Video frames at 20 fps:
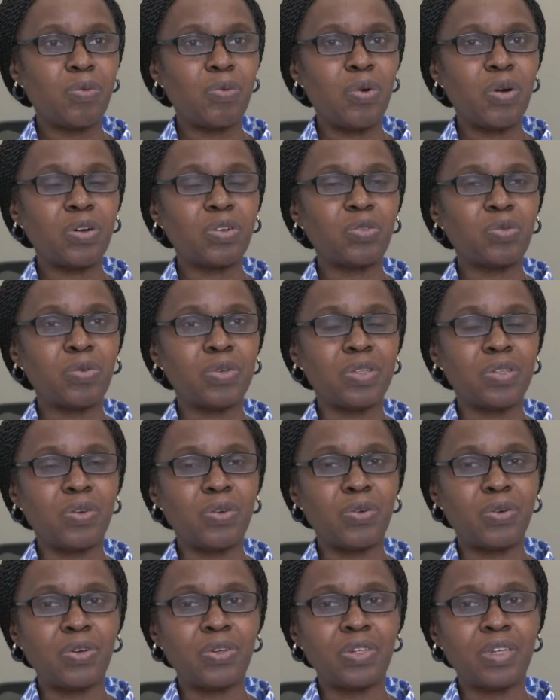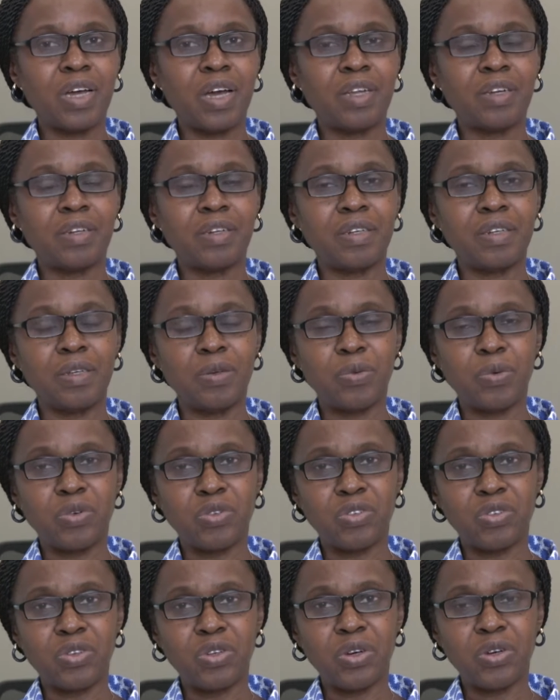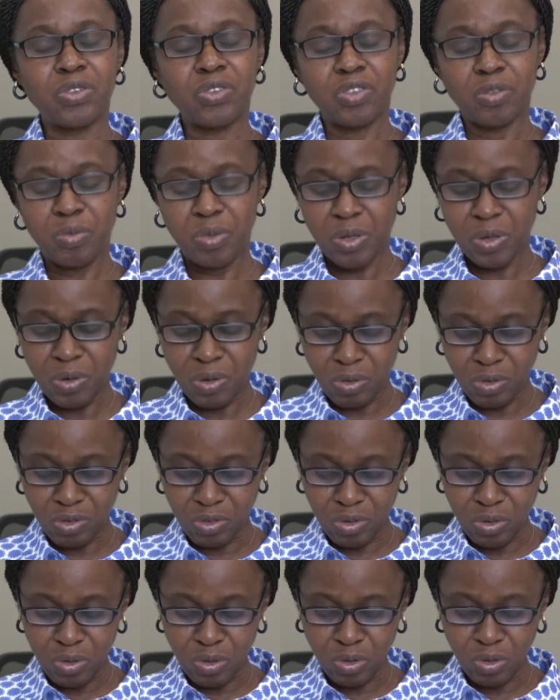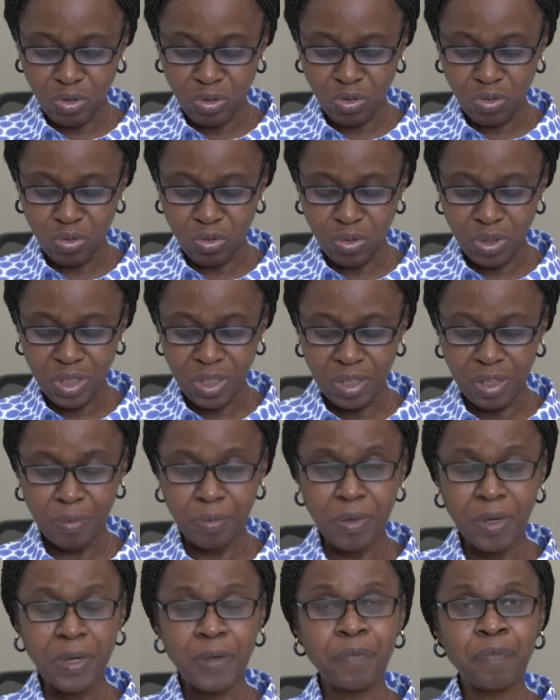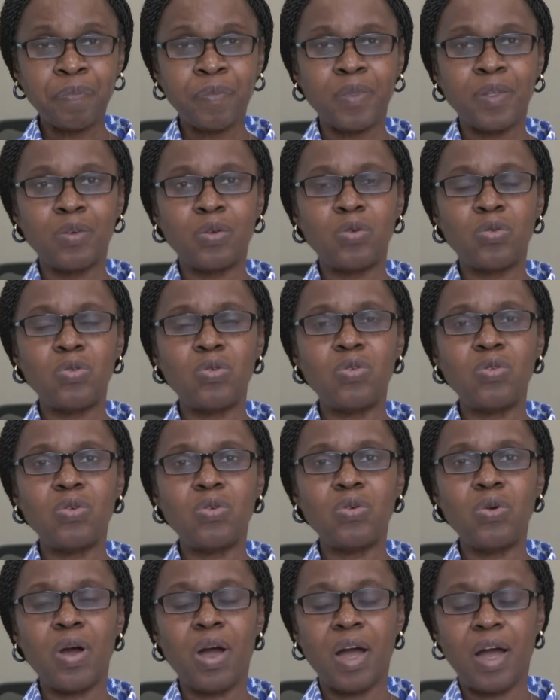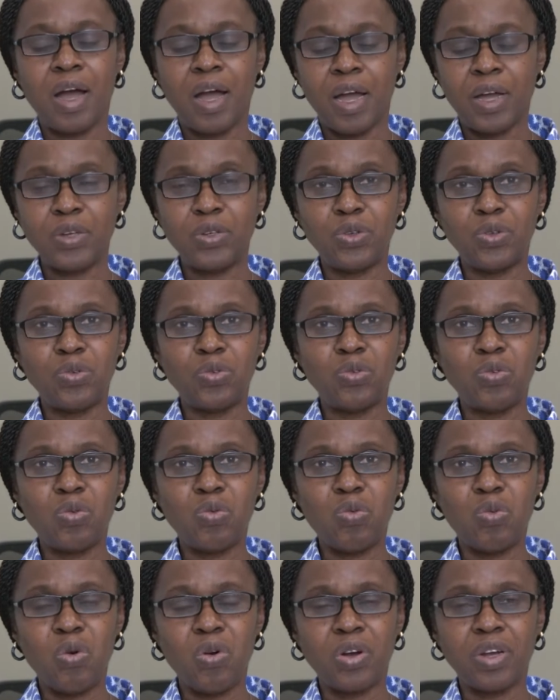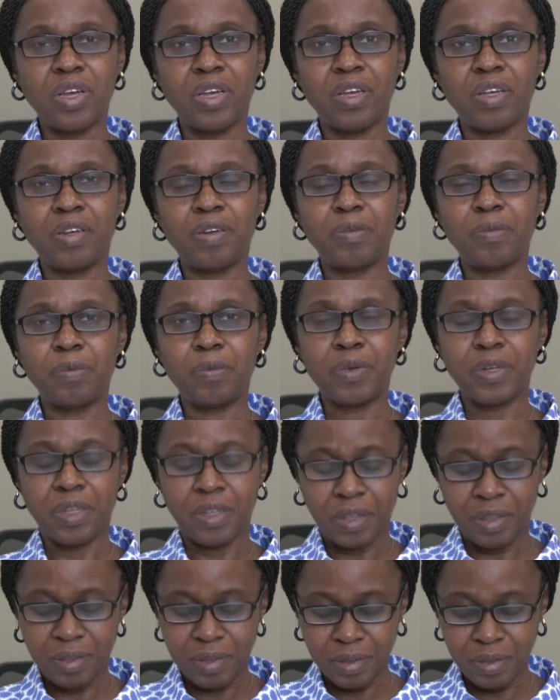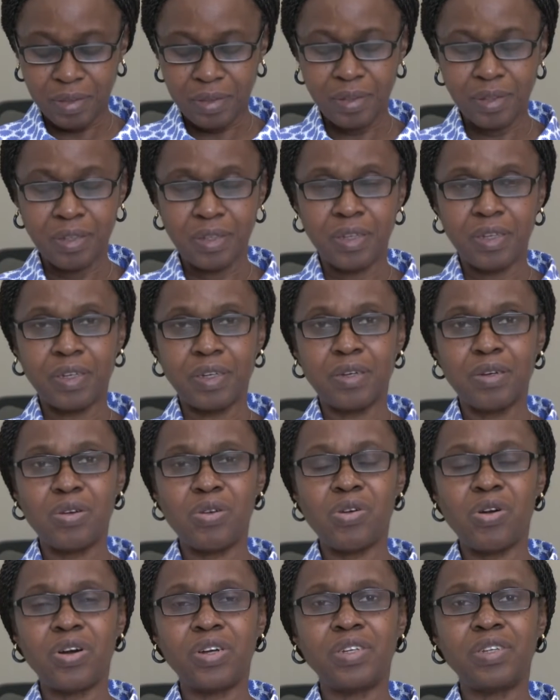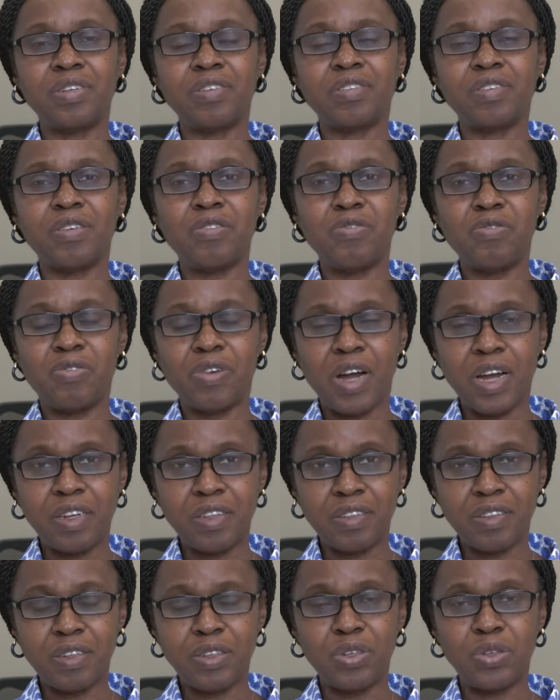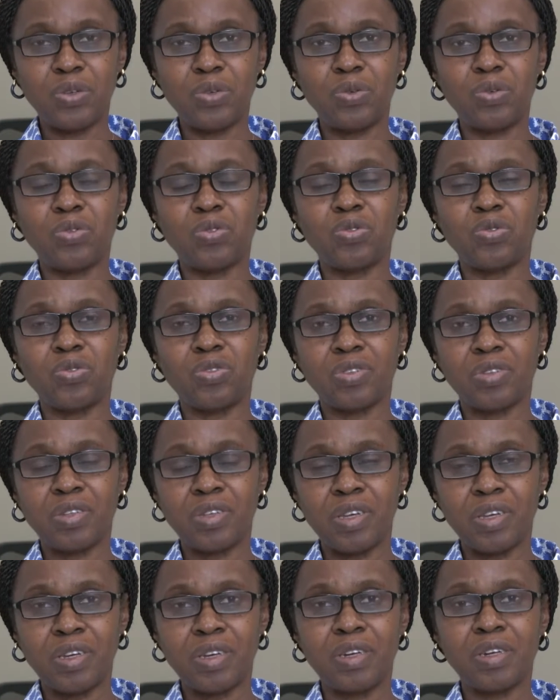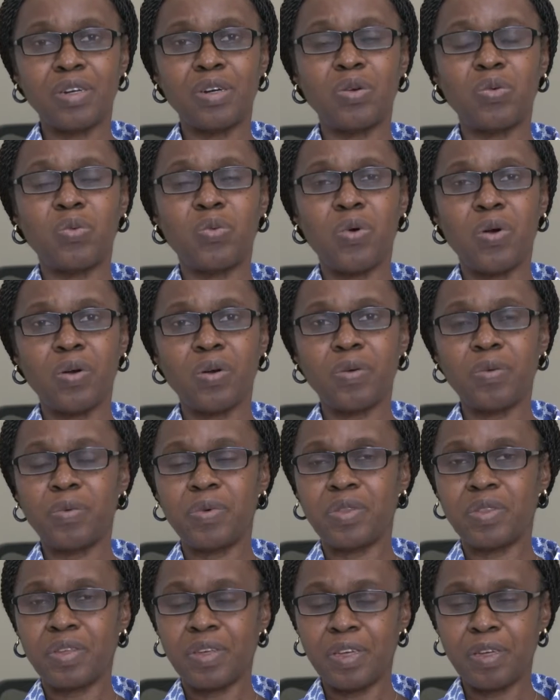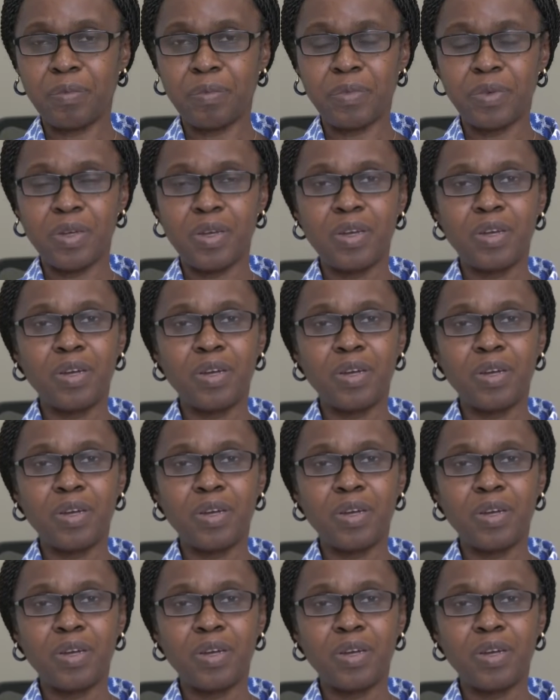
walked with God, and he was not, because God took him. Who are you walking with? God is inviting you to take a walk with him.